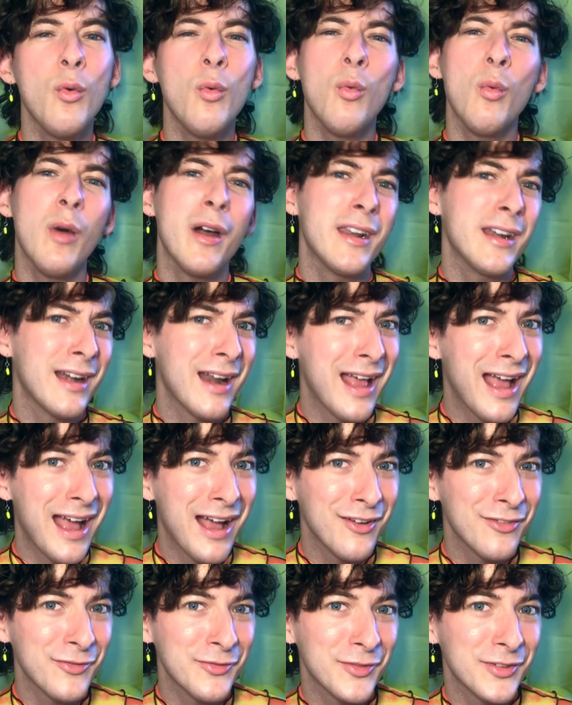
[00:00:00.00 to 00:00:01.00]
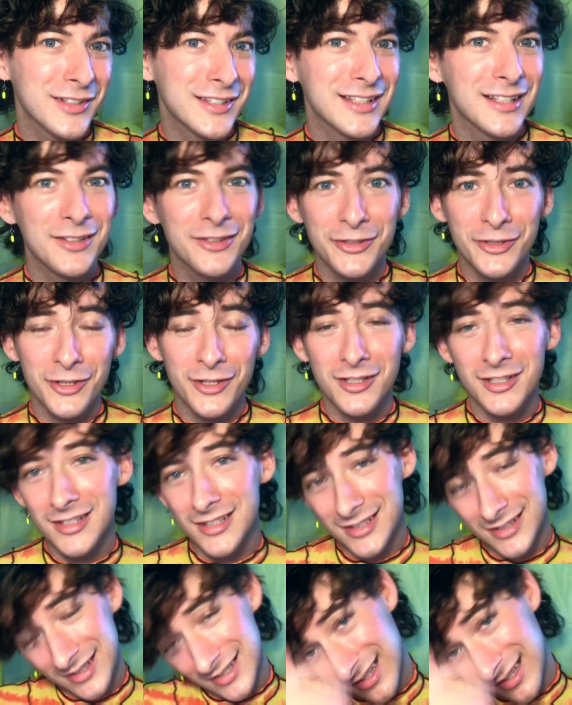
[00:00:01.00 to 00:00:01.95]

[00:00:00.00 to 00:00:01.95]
1.5 seltzers,